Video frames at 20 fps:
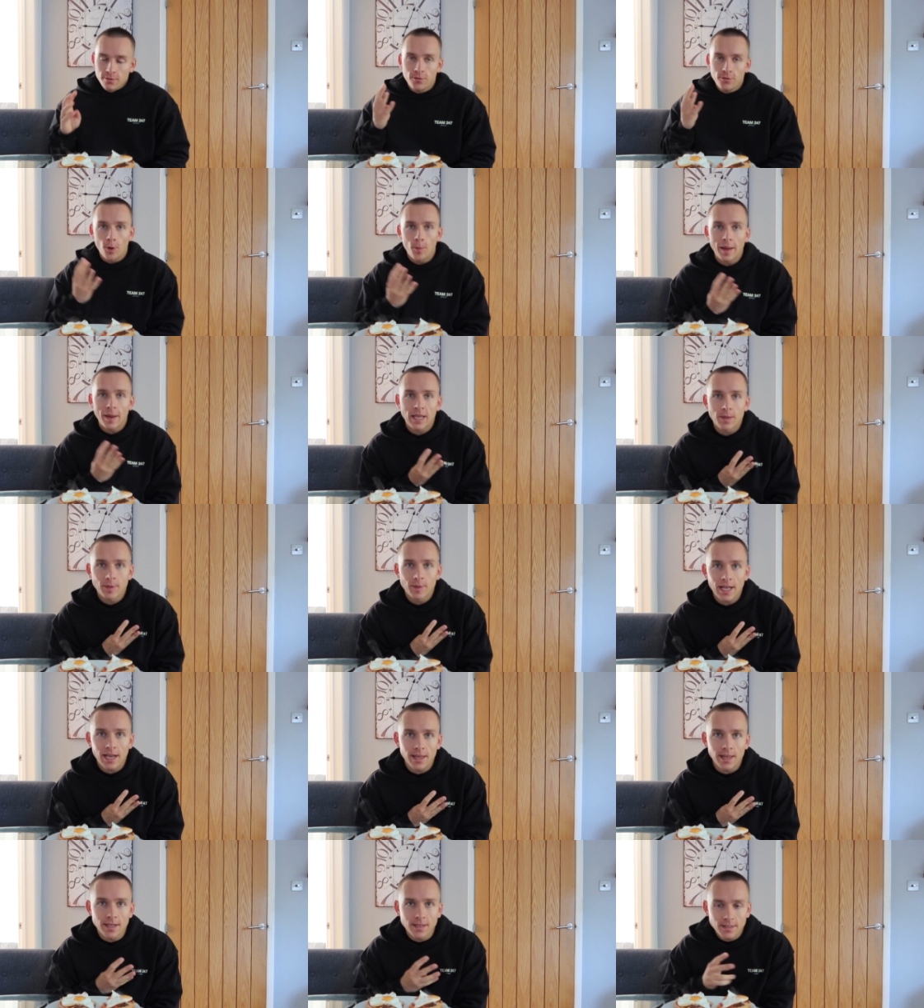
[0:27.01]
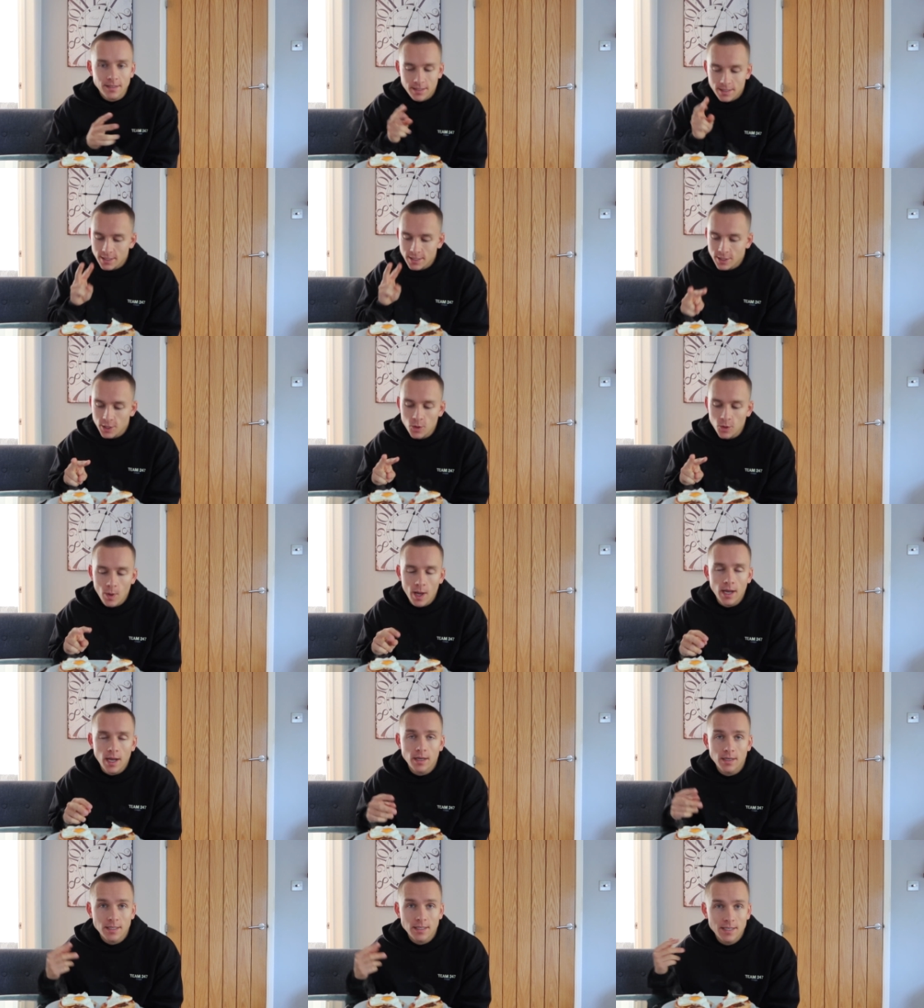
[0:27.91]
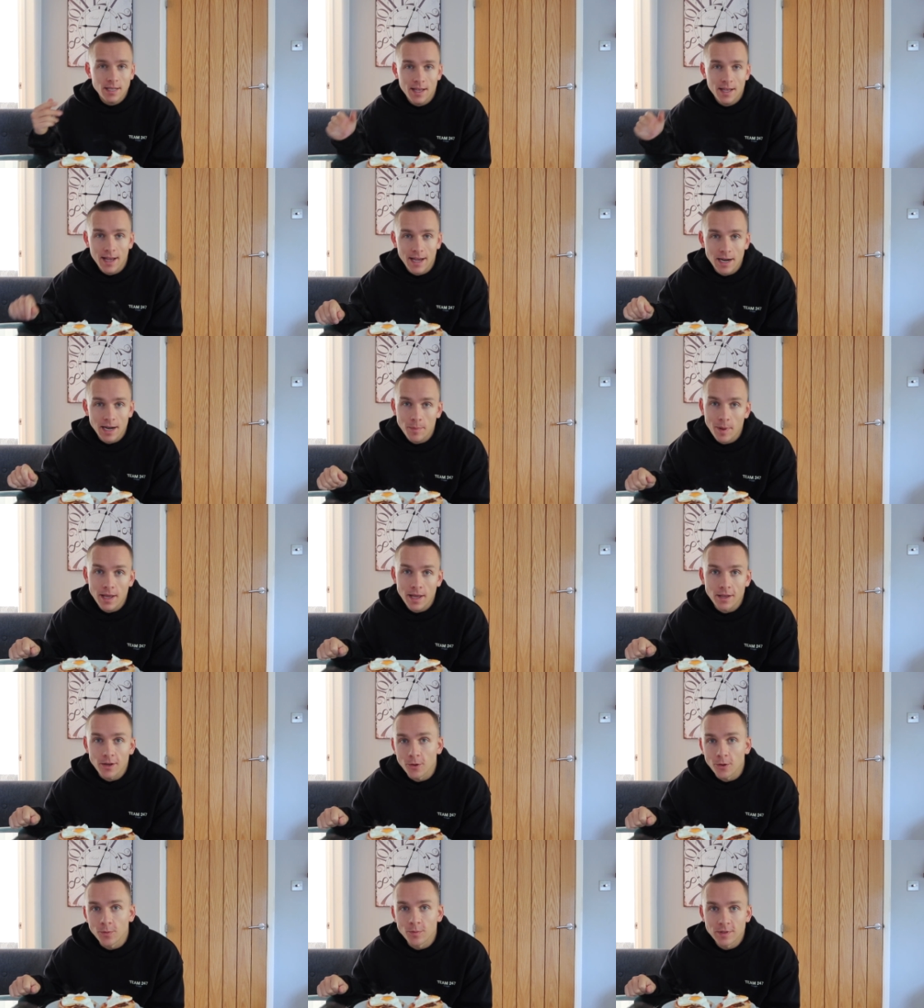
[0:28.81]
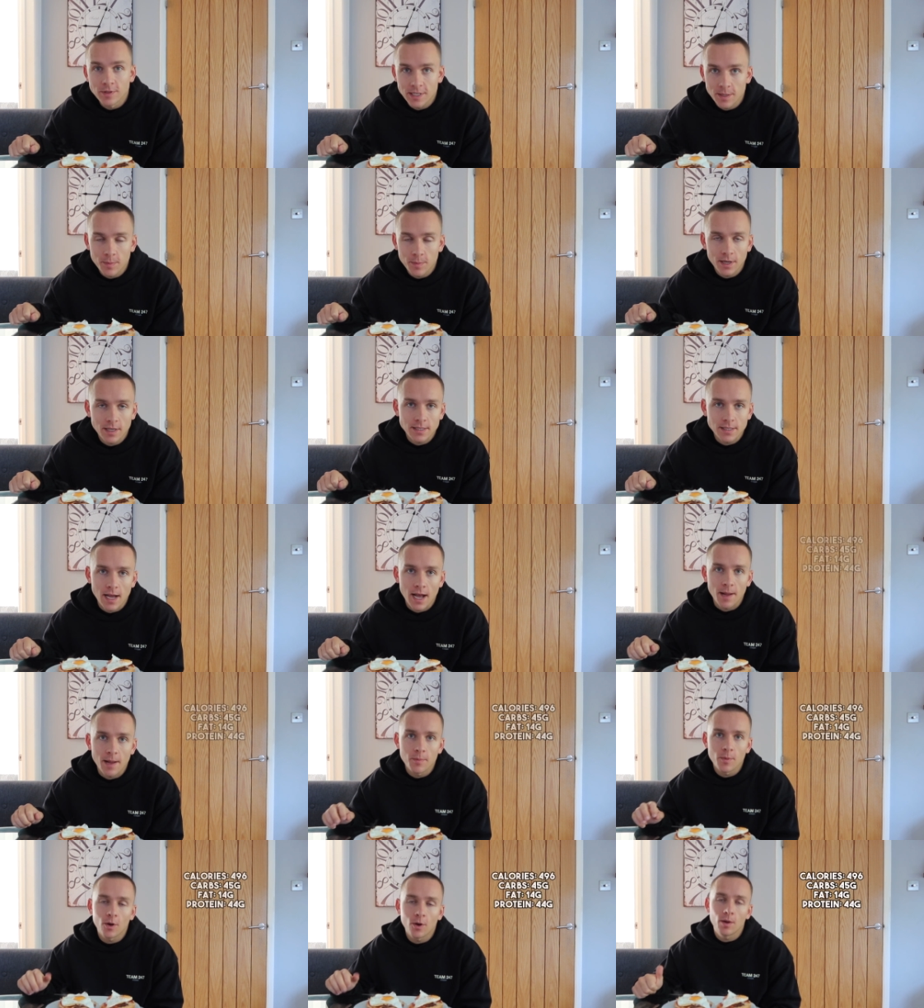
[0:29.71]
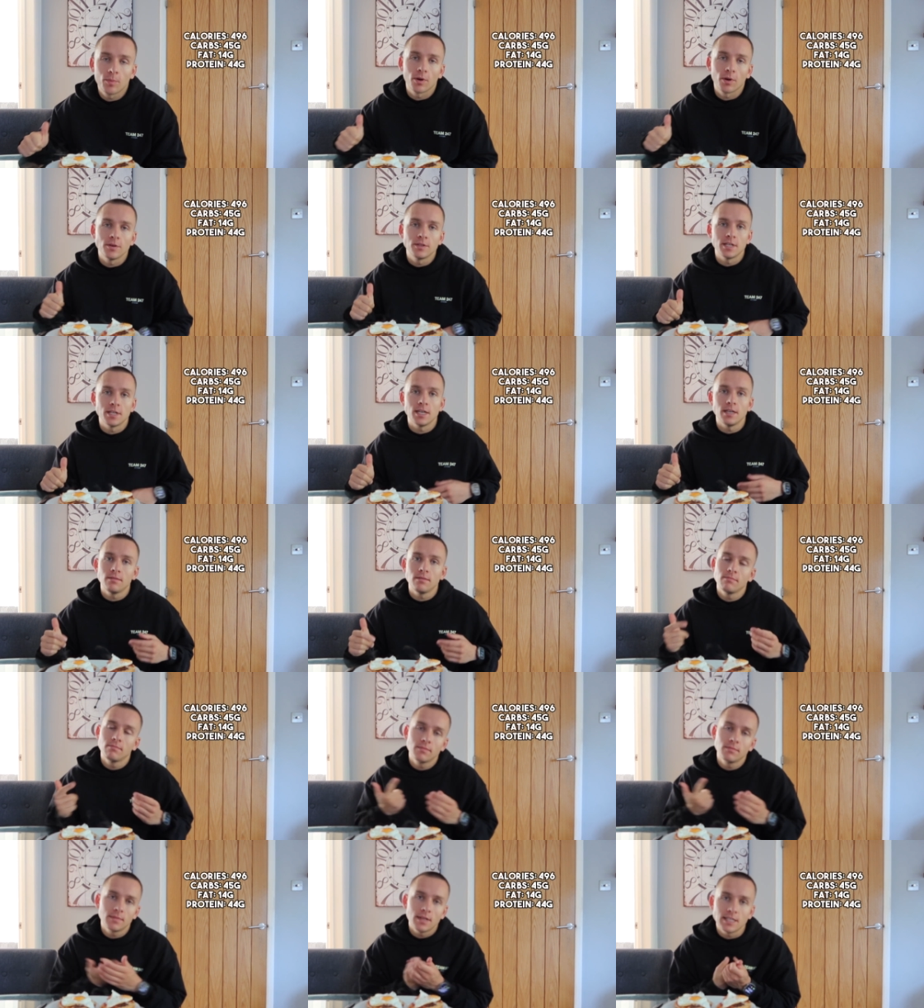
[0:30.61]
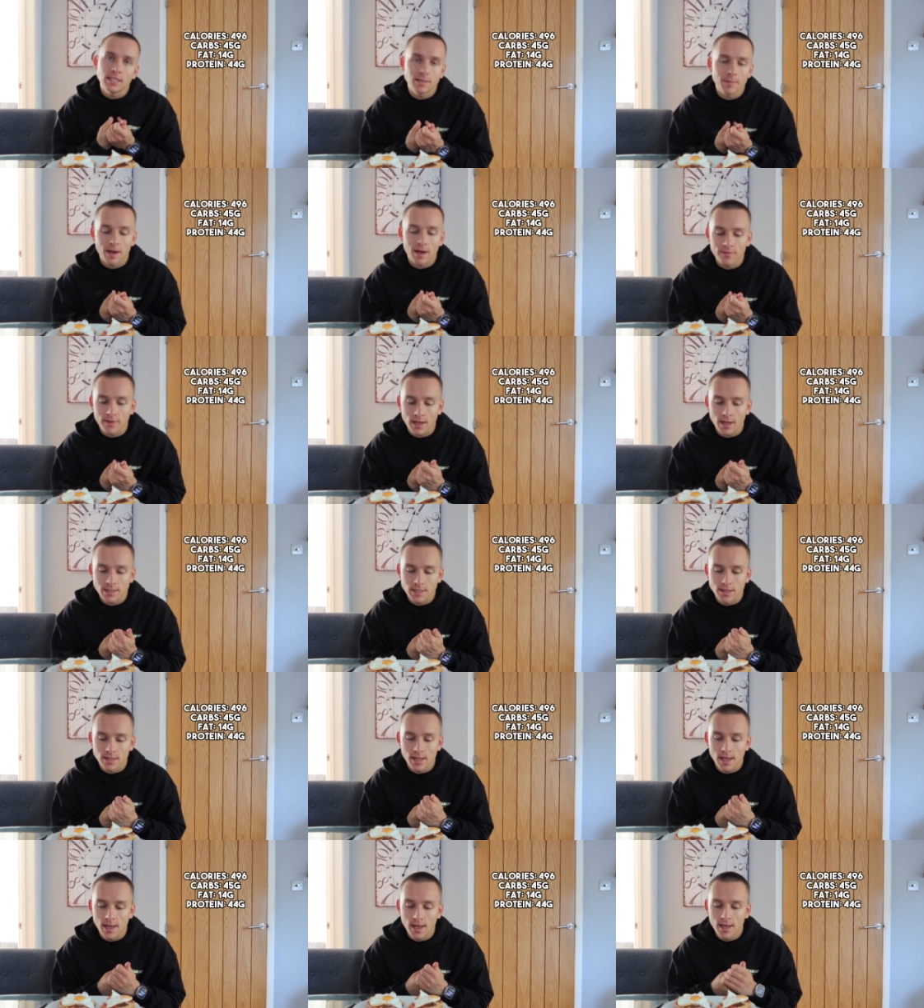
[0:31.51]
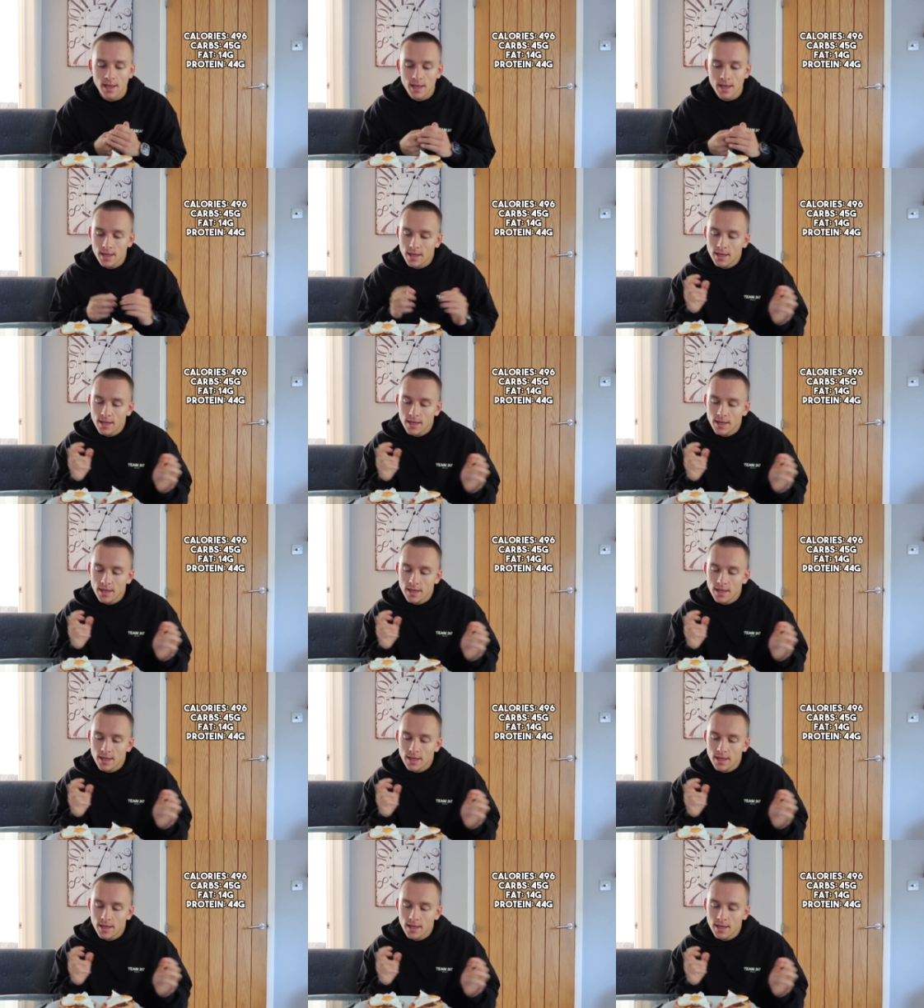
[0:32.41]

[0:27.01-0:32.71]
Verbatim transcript: Four bacon medallions, two eggs, and a bagel. Simple as that. High protein, decent amount of fats in there,